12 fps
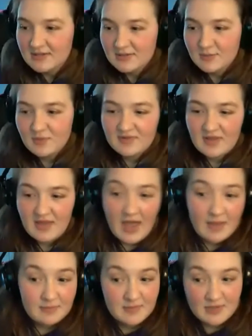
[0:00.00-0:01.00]
it was like
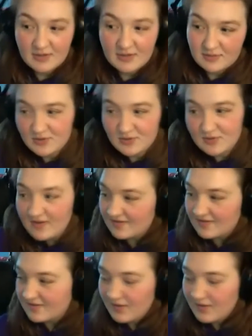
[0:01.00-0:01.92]
I'm gonna do this,